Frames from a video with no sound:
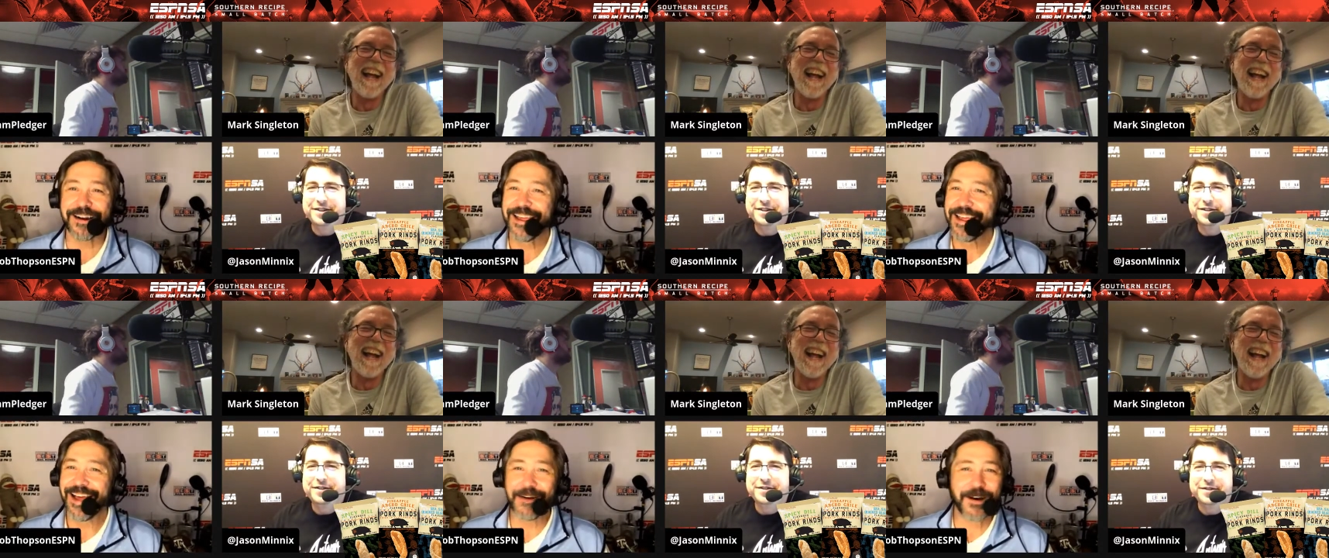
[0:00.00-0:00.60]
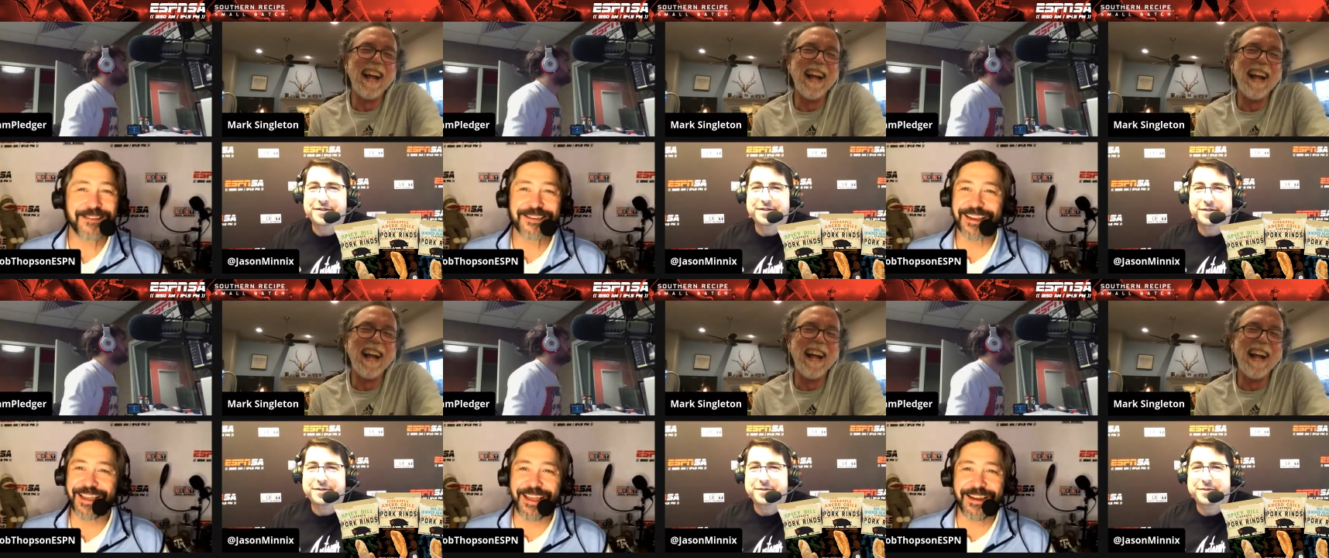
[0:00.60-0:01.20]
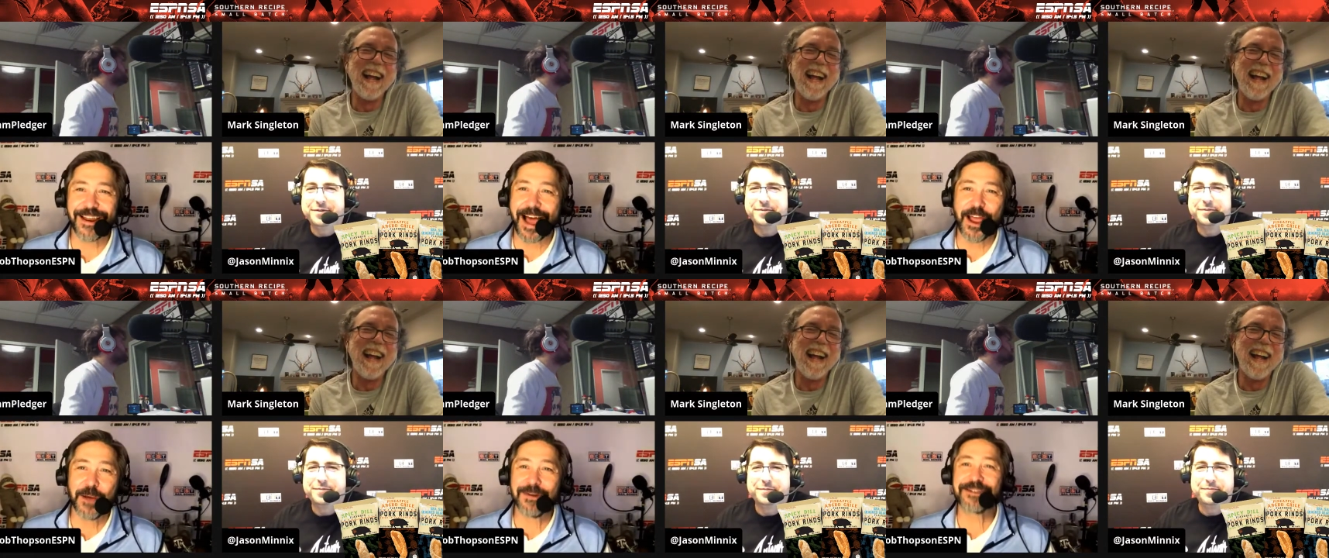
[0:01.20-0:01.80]
Speaker 1: Mark, uh, once
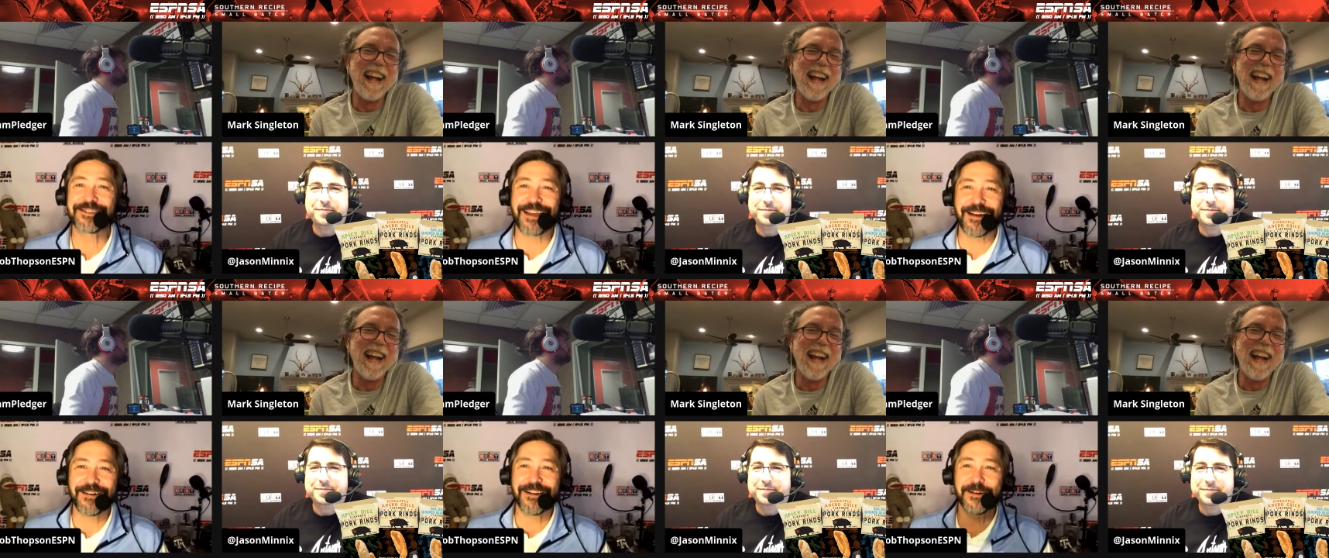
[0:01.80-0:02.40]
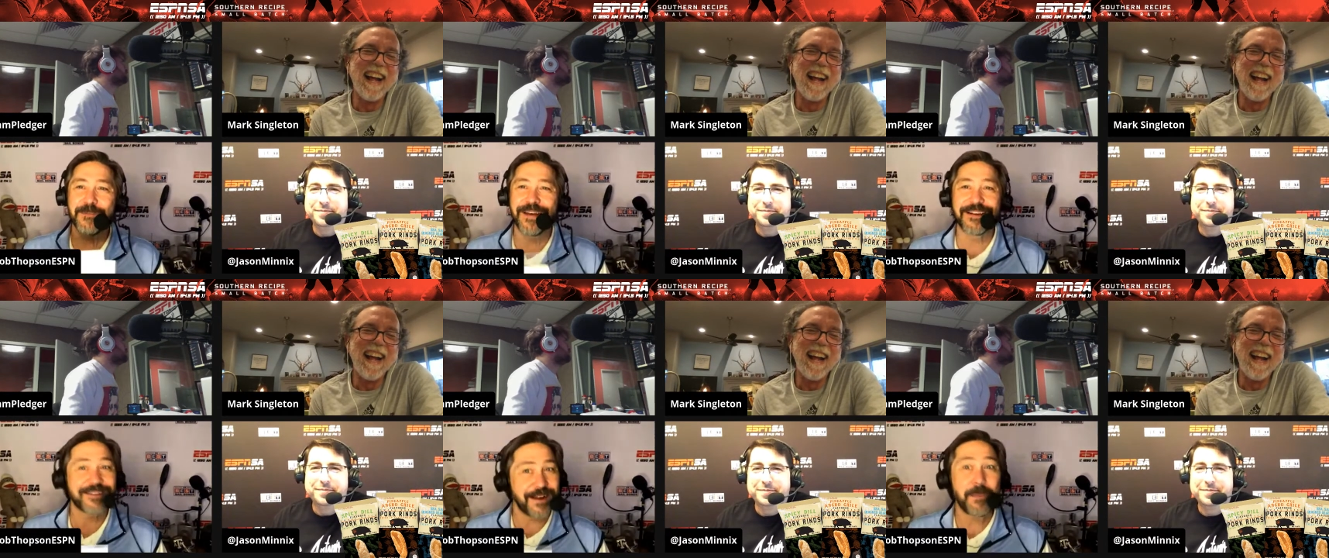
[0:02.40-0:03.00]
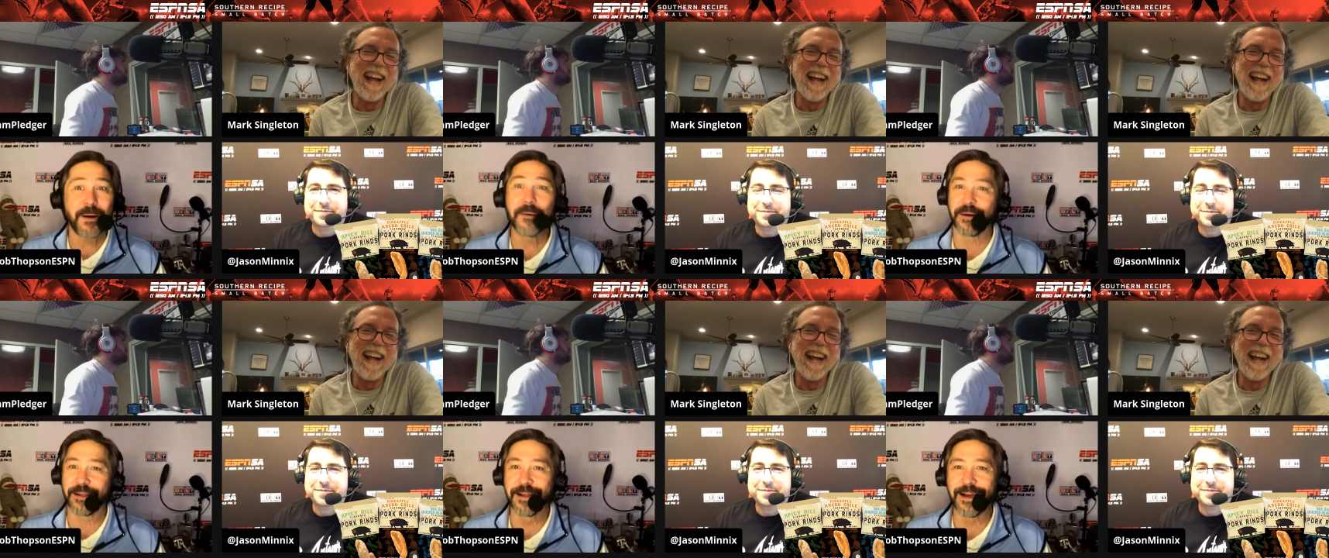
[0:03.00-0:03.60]
again, I am astounded and amazed, and
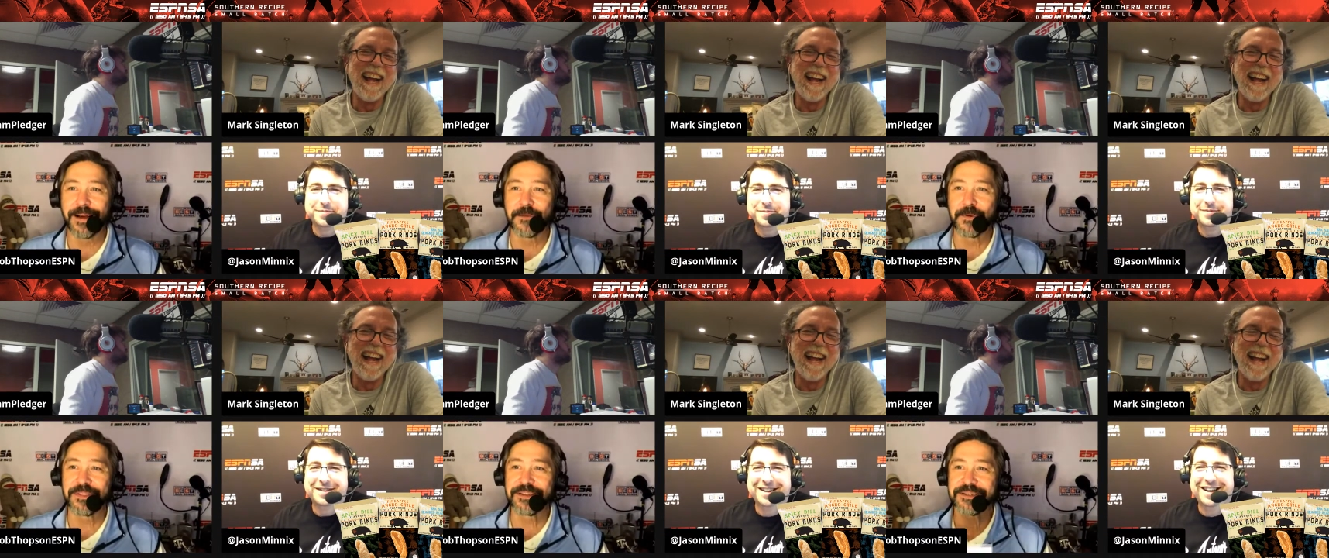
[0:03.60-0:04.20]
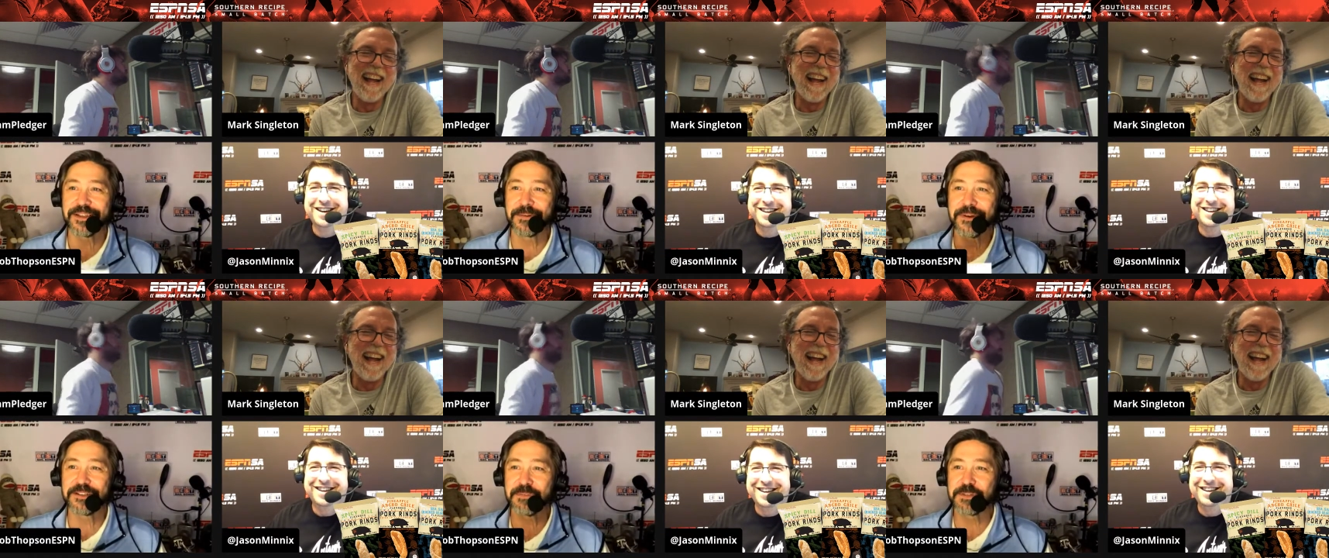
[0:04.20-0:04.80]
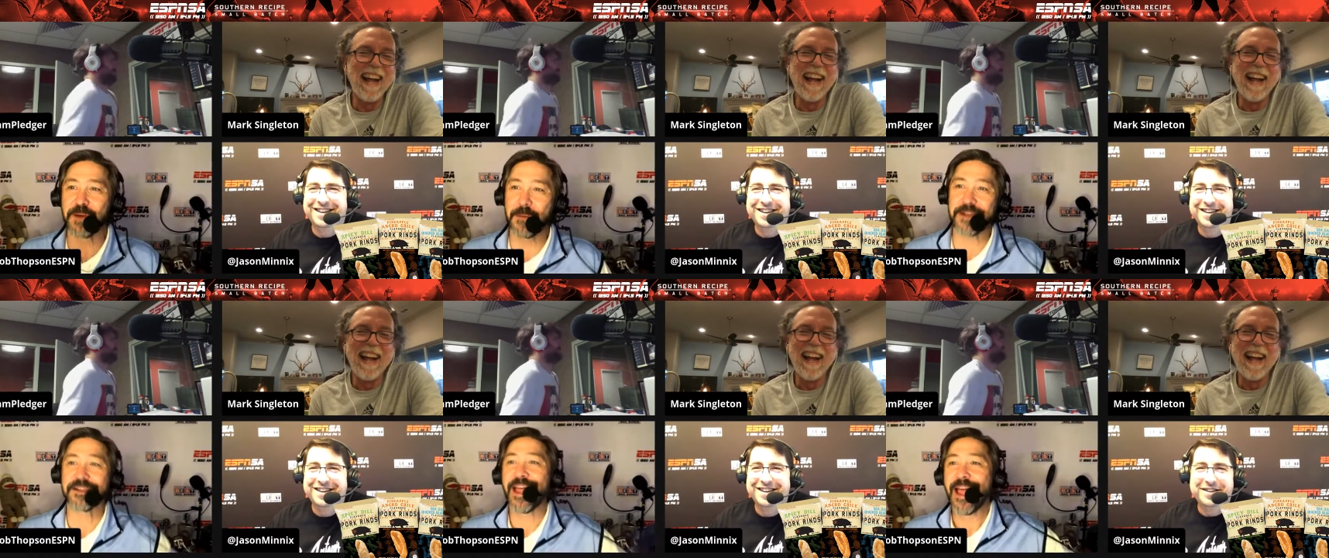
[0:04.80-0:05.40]
I'm hungry uh, with the Southern Recipe
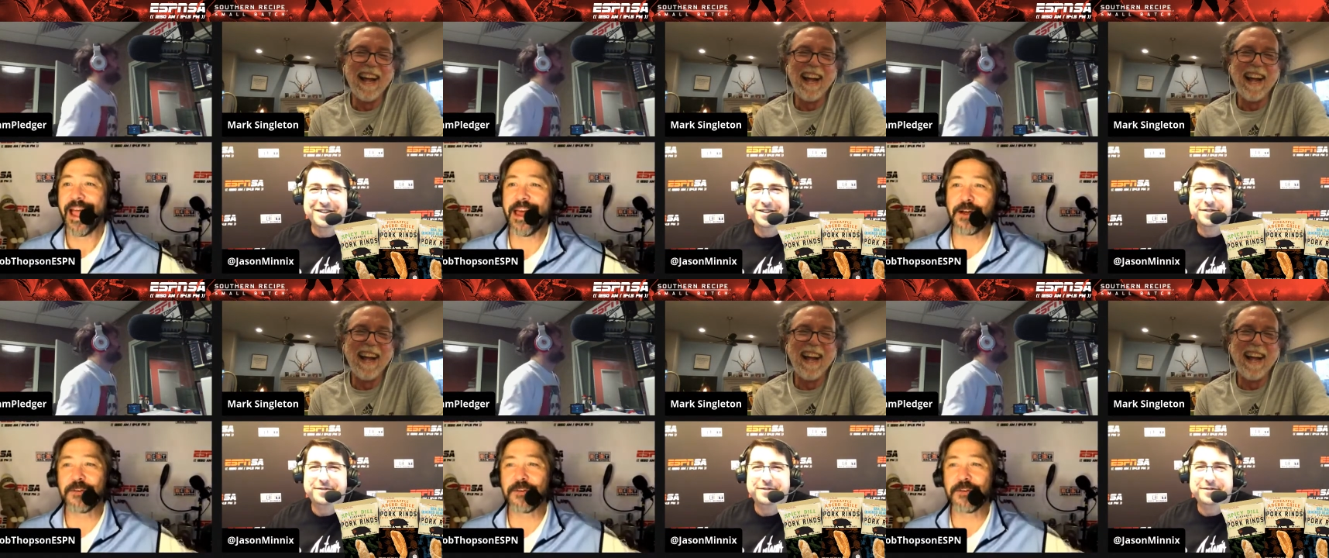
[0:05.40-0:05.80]
Small Batch.